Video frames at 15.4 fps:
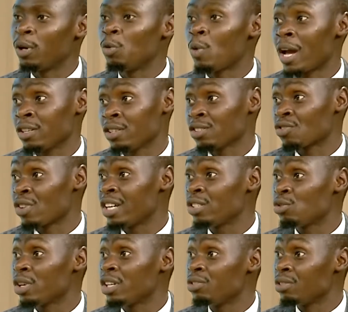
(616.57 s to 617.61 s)
but we are just
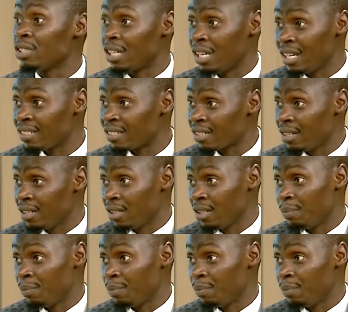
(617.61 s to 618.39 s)
trying to educate